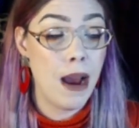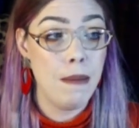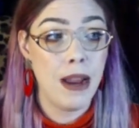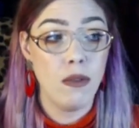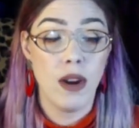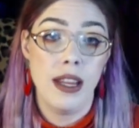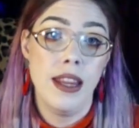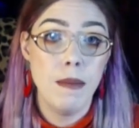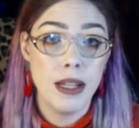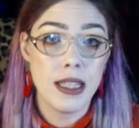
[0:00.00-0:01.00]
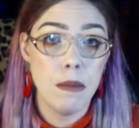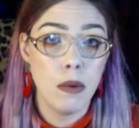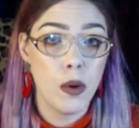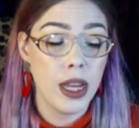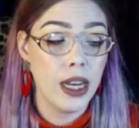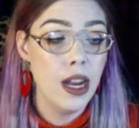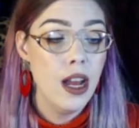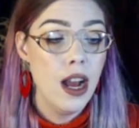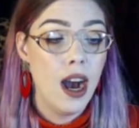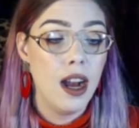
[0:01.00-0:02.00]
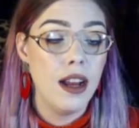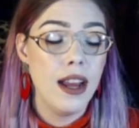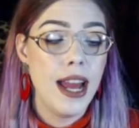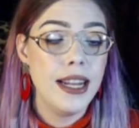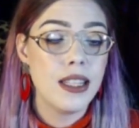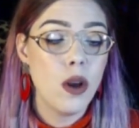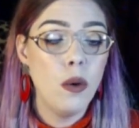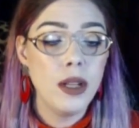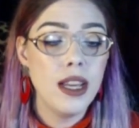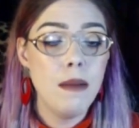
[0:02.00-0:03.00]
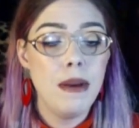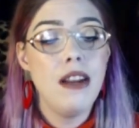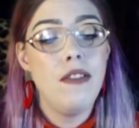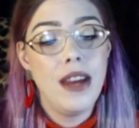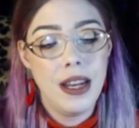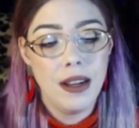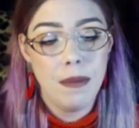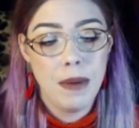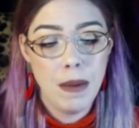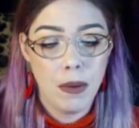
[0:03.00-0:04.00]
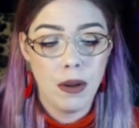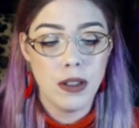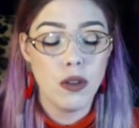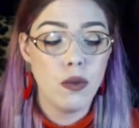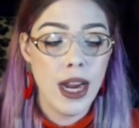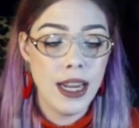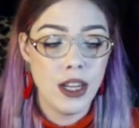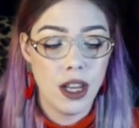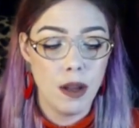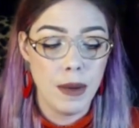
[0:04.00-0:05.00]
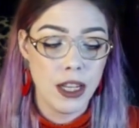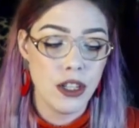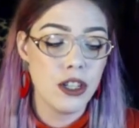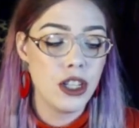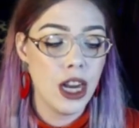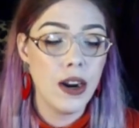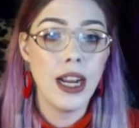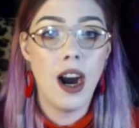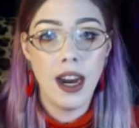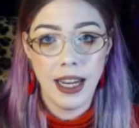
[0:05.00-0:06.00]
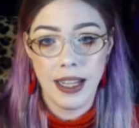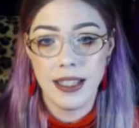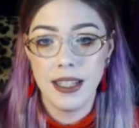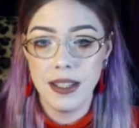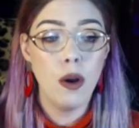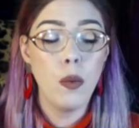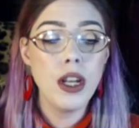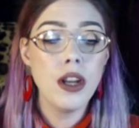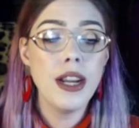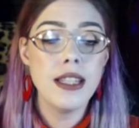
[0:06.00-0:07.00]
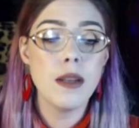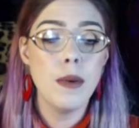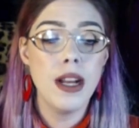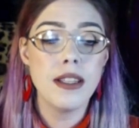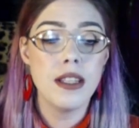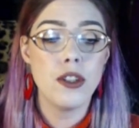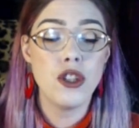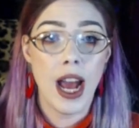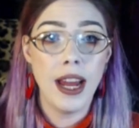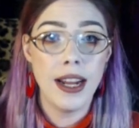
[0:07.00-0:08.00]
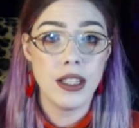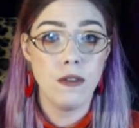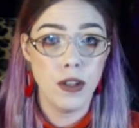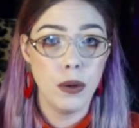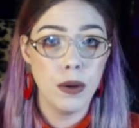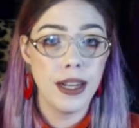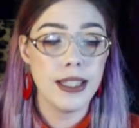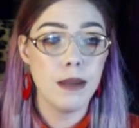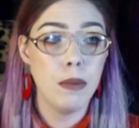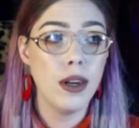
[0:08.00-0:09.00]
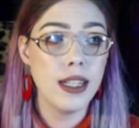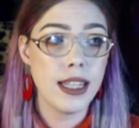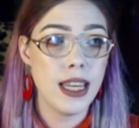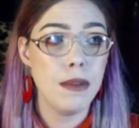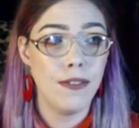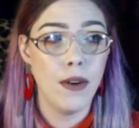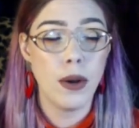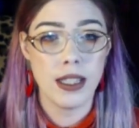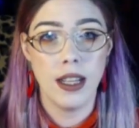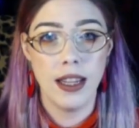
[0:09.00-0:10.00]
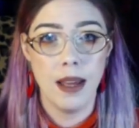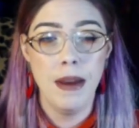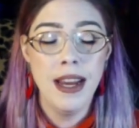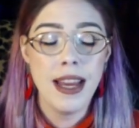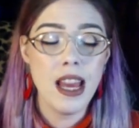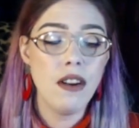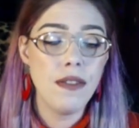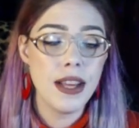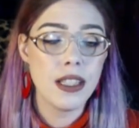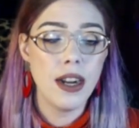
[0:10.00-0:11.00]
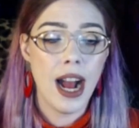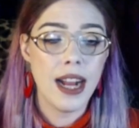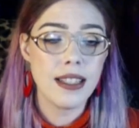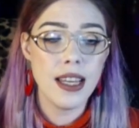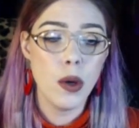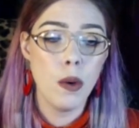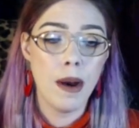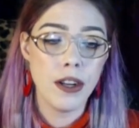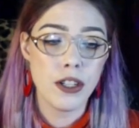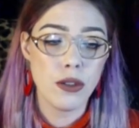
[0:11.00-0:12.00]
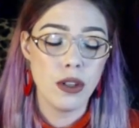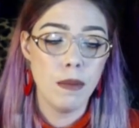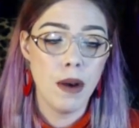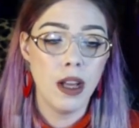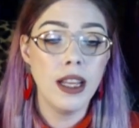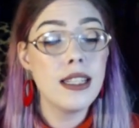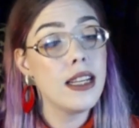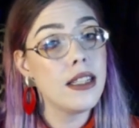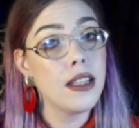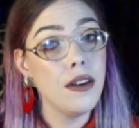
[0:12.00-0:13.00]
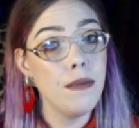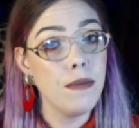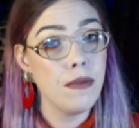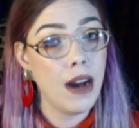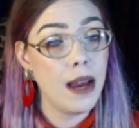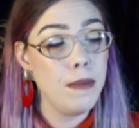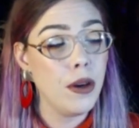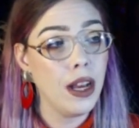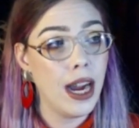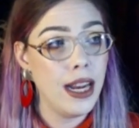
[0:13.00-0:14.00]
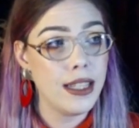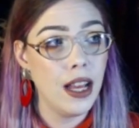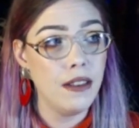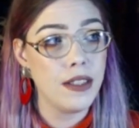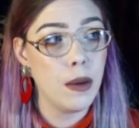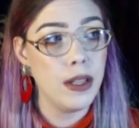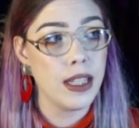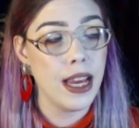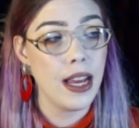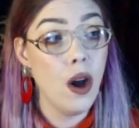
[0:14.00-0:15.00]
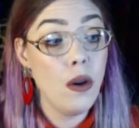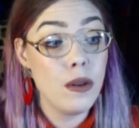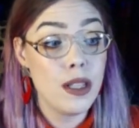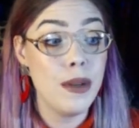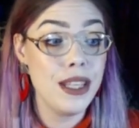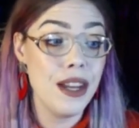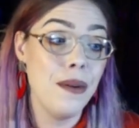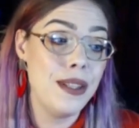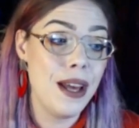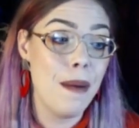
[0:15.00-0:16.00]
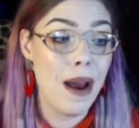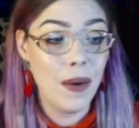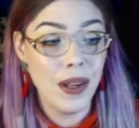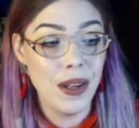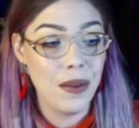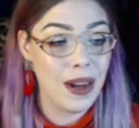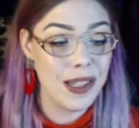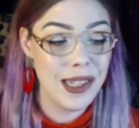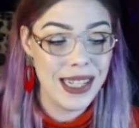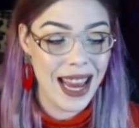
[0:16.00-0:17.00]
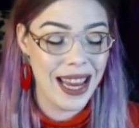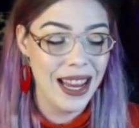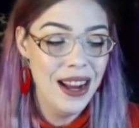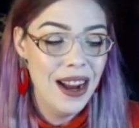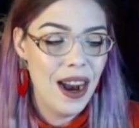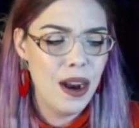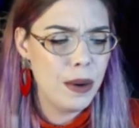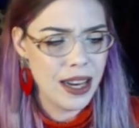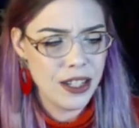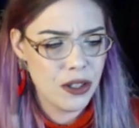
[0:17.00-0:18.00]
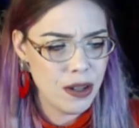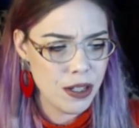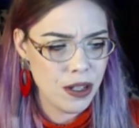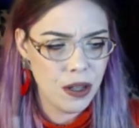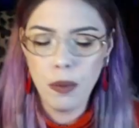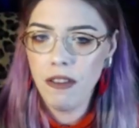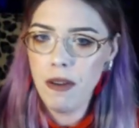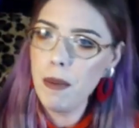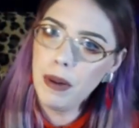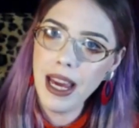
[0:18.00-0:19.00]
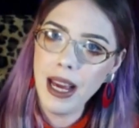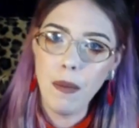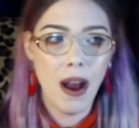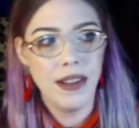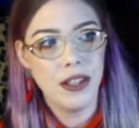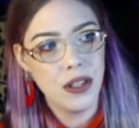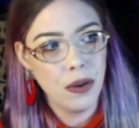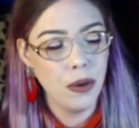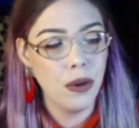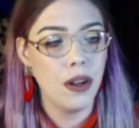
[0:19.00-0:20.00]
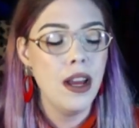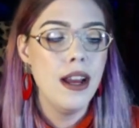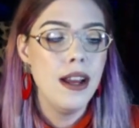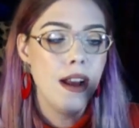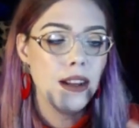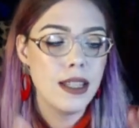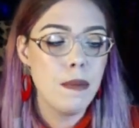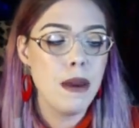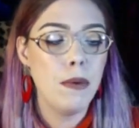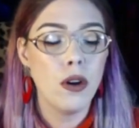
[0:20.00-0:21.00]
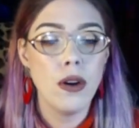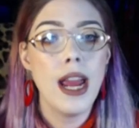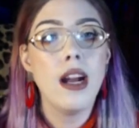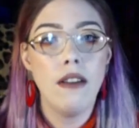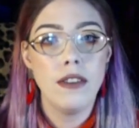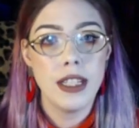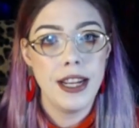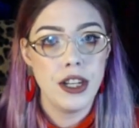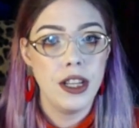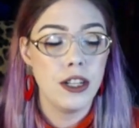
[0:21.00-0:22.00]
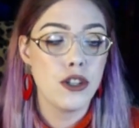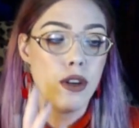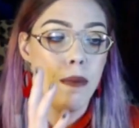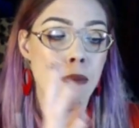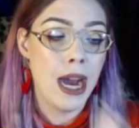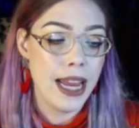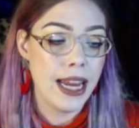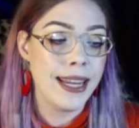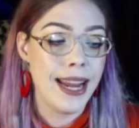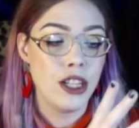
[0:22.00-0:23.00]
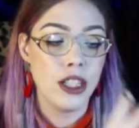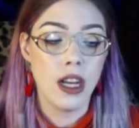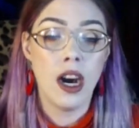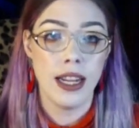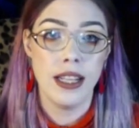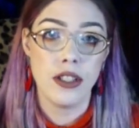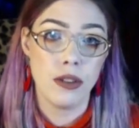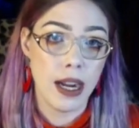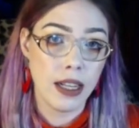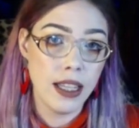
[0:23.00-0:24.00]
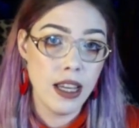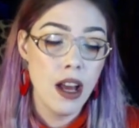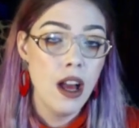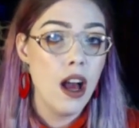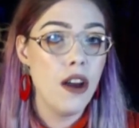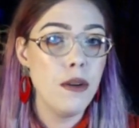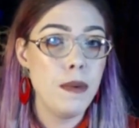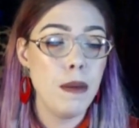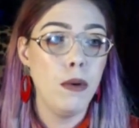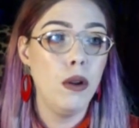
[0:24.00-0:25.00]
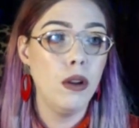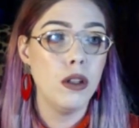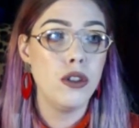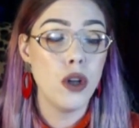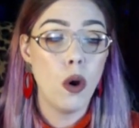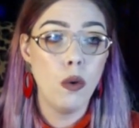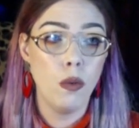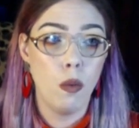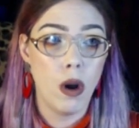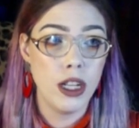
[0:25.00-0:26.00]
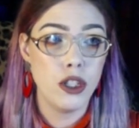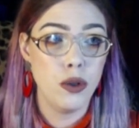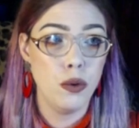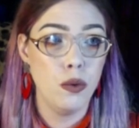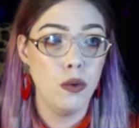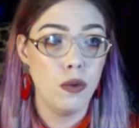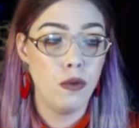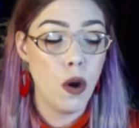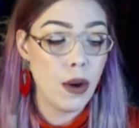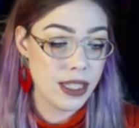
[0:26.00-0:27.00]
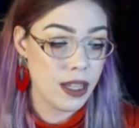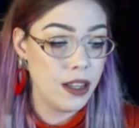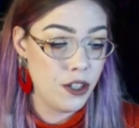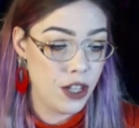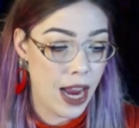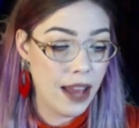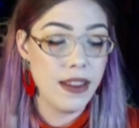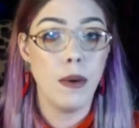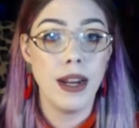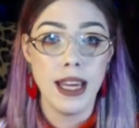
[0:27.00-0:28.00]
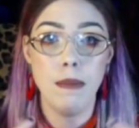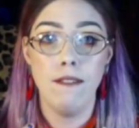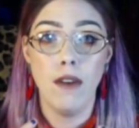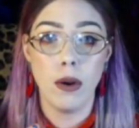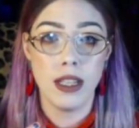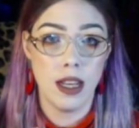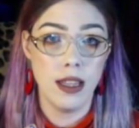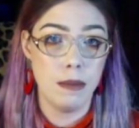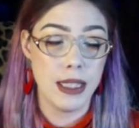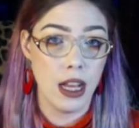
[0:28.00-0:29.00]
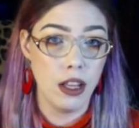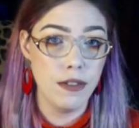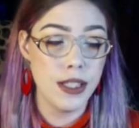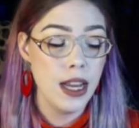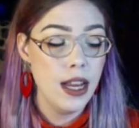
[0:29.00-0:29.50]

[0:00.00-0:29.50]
I might raid them at some point. And it's only going to benefit people to raid each other because you're sharing audiences. When you're in someone else's chat as a viewer, it's important to keep the focus on them. Even if they start asking you about your stream, unless that's their vibe, you can kind of tell if someone's like, oh, someone's here. What's up? How are you? How's your day? What kind of streams do you do? What have you been playing? Wow, that's so cool. Some people create conversation in their stream by engaging the audience directly. Other people don't want to focus on the chat. They want to keep the focus on themselves.